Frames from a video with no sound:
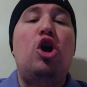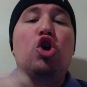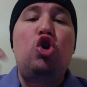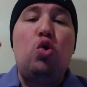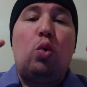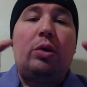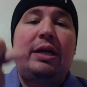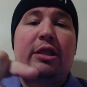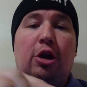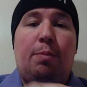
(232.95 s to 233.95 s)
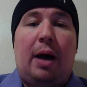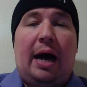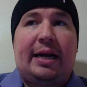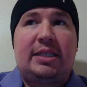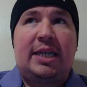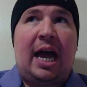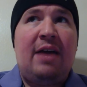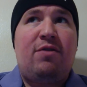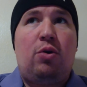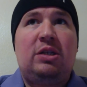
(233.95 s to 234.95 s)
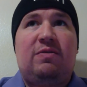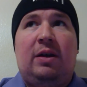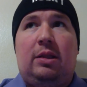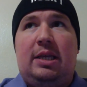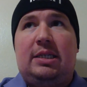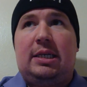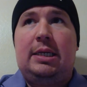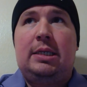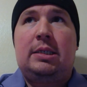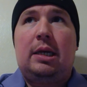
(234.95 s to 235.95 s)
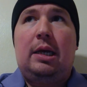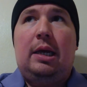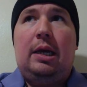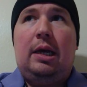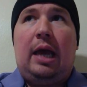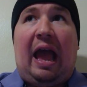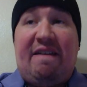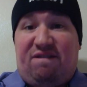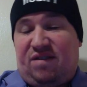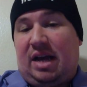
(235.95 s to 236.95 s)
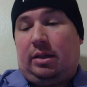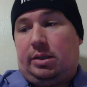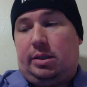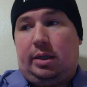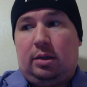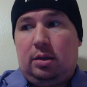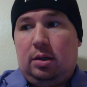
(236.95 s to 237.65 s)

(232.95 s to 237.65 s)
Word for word: You will hit their pockets. And I've always felt this is a fallacy.